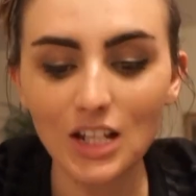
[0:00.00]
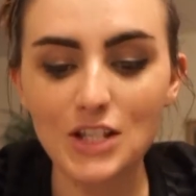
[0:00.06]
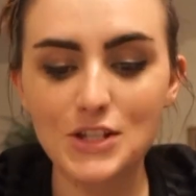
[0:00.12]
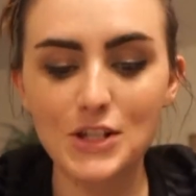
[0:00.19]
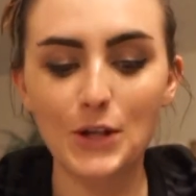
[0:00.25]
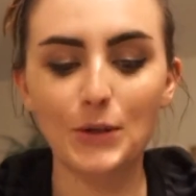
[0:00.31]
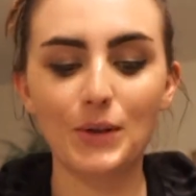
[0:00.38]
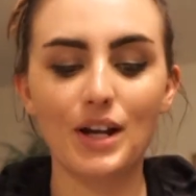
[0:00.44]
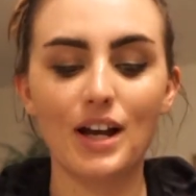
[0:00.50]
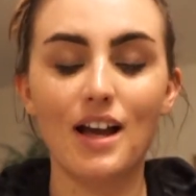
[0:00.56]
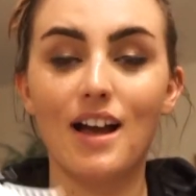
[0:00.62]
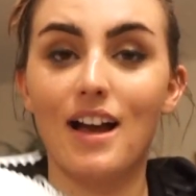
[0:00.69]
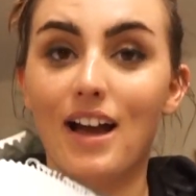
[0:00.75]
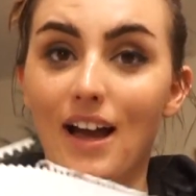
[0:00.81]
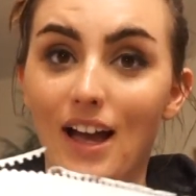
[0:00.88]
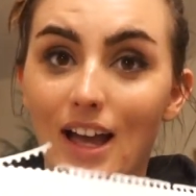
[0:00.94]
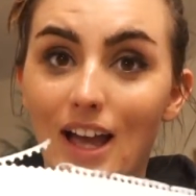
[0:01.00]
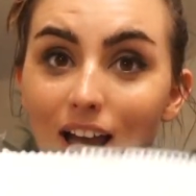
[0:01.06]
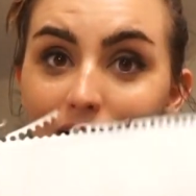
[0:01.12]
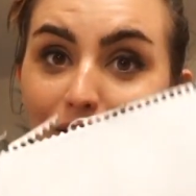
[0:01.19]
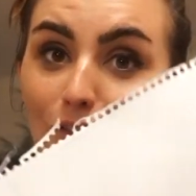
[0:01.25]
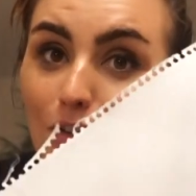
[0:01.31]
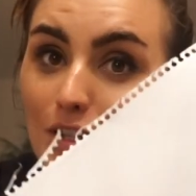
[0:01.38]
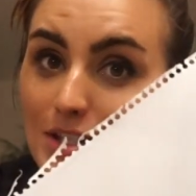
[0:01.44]
so I
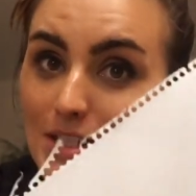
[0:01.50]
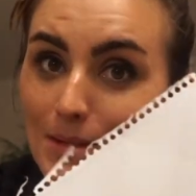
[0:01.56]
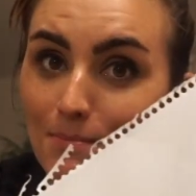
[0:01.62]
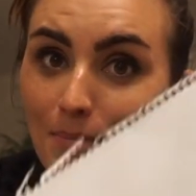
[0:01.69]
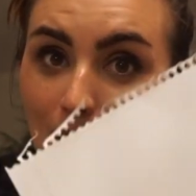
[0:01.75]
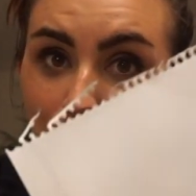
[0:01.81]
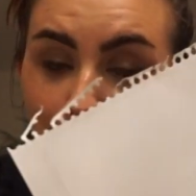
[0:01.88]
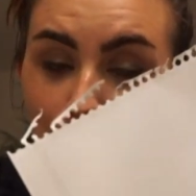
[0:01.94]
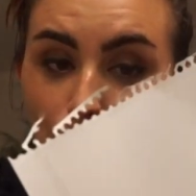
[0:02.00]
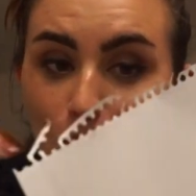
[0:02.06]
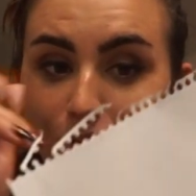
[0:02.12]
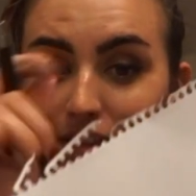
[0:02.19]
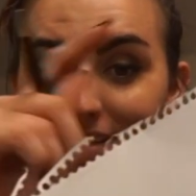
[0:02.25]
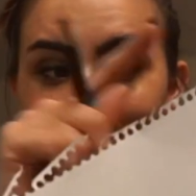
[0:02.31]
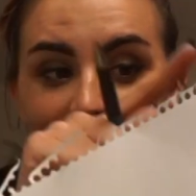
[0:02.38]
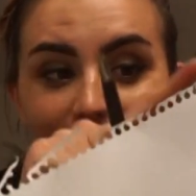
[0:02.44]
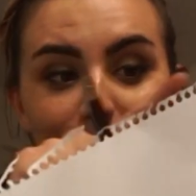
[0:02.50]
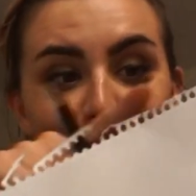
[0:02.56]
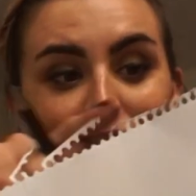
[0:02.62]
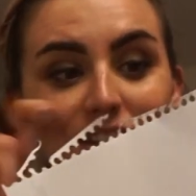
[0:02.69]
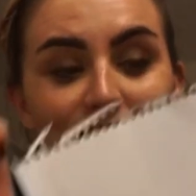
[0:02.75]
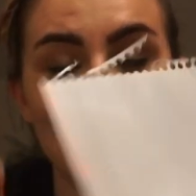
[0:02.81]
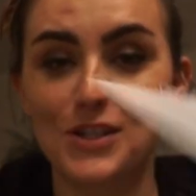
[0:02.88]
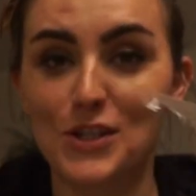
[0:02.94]
have some paper with this
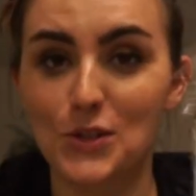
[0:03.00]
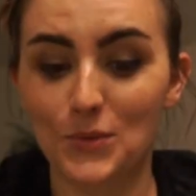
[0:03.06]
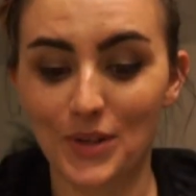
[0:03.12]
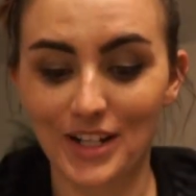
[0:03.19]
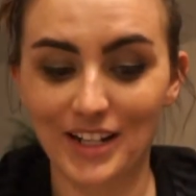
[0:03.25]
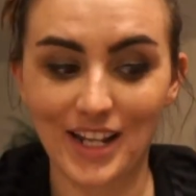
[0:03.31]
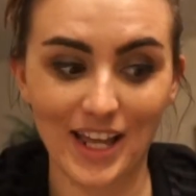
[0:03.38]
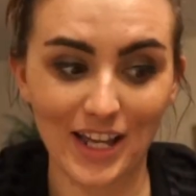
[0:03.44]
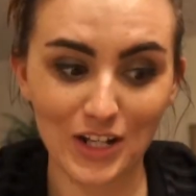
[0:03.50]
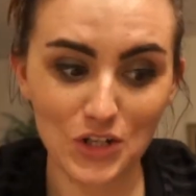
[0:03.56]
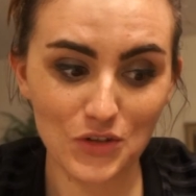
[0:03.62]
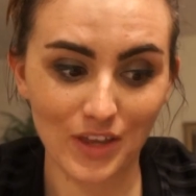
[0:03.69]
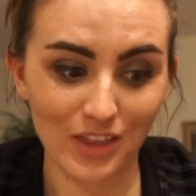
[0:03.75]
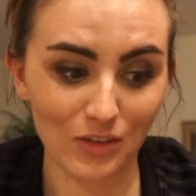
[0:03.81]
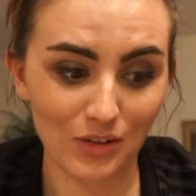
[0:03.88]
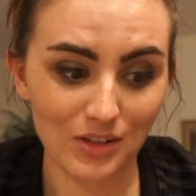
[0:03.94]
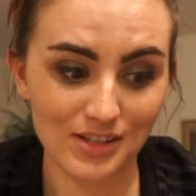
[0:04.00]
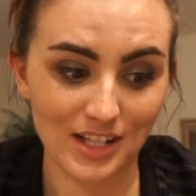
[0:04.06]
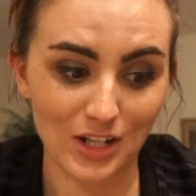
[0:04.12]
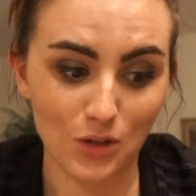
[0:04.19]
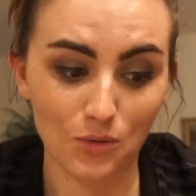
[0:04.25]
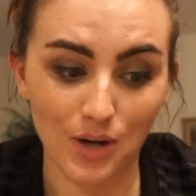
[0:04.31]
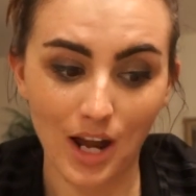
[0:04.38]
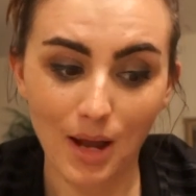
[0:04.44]
lovely serrated edge that looks
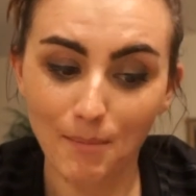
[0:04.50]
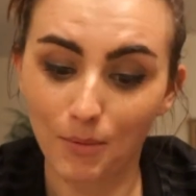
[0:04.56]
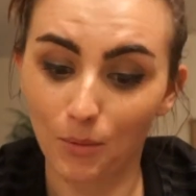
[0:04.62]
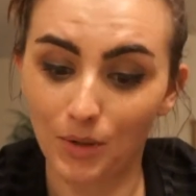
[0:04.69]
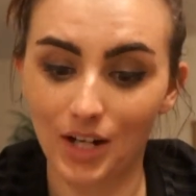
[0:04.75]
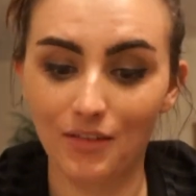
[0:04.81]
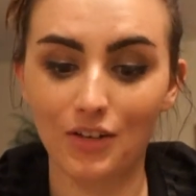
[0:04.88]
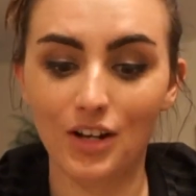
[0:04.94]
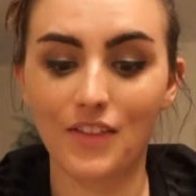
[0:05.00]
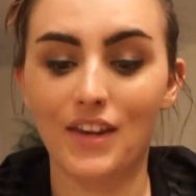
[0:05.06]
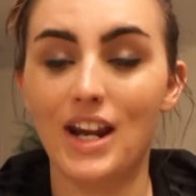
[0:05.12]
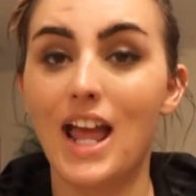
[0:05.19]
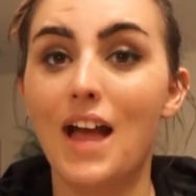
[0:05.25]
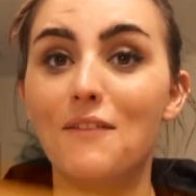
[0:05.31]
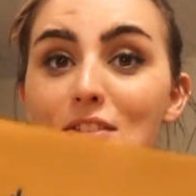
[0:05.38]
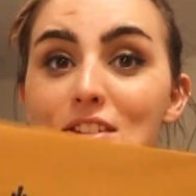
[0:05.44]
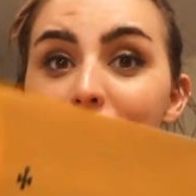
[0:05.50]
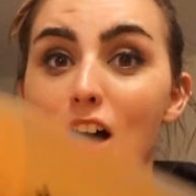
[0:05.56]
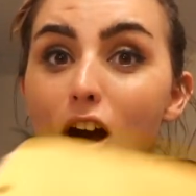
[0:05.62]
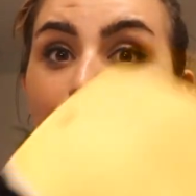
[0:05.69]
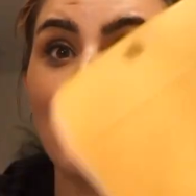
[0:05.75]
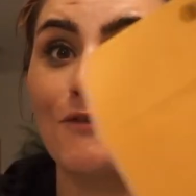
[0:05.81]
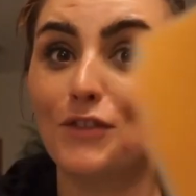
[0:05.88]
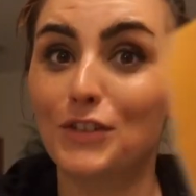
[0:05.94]
like crap, or whatever, and then I have this
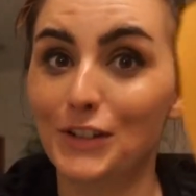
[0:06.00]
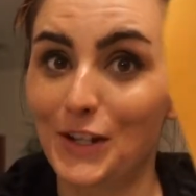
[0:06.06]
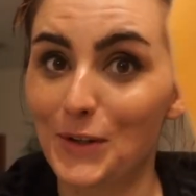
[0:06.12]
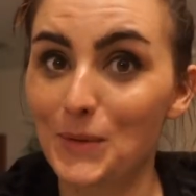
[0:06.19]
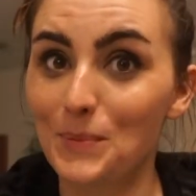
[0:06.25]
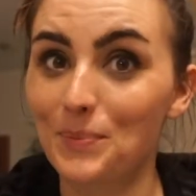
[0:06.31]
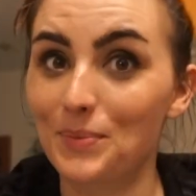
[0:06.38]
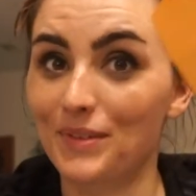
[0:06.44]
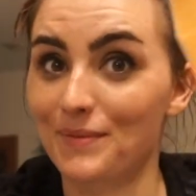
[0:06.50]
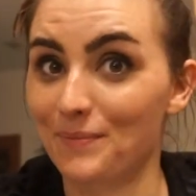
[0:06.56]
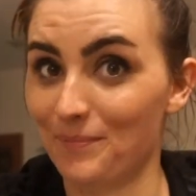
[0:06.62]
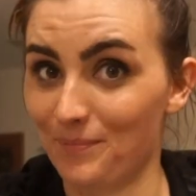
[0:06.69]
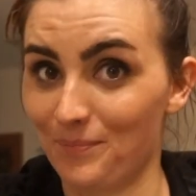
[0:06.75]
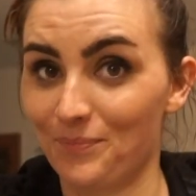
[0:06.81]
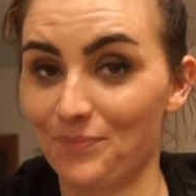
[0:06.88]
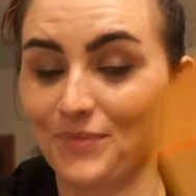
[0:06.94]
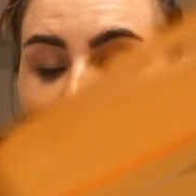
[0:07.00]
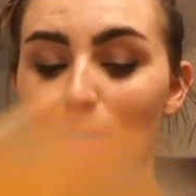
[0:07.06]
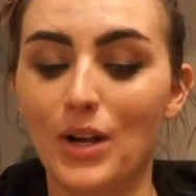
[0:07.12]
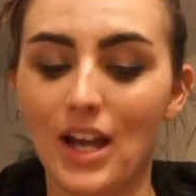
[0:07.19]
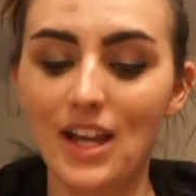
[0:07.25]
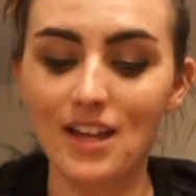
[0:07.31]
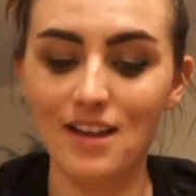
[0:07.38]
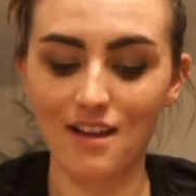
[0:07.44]
envelope,
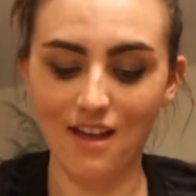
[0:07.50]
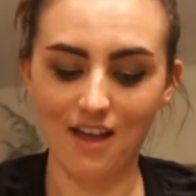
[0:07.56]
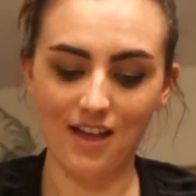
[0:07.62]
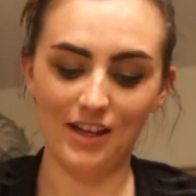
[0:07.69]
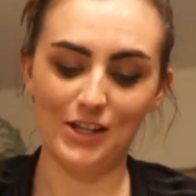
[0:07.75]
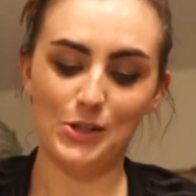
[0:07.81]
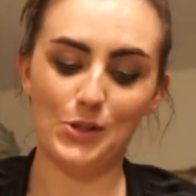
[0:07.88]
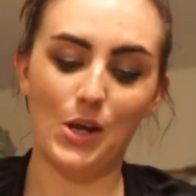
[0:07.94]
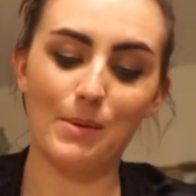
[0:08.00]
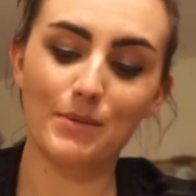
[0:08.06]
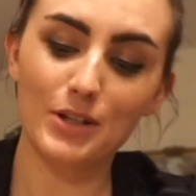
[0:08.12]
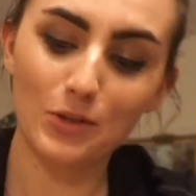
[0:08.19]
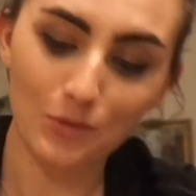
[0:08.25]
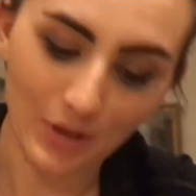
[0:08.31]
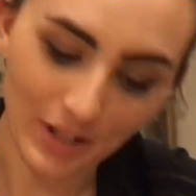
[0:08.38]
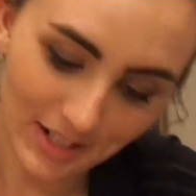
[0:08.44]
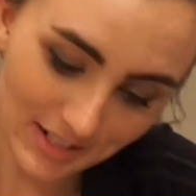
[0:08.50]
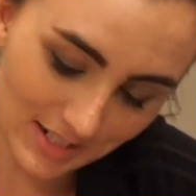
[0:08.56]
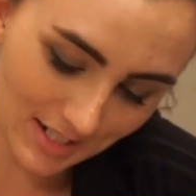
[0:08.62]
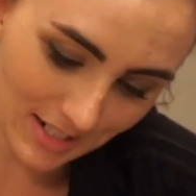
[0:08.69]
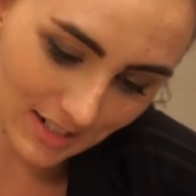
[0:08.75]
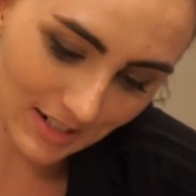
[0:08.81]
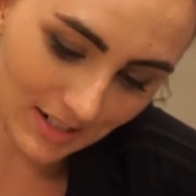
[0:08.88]
okay? So I'm gonna write,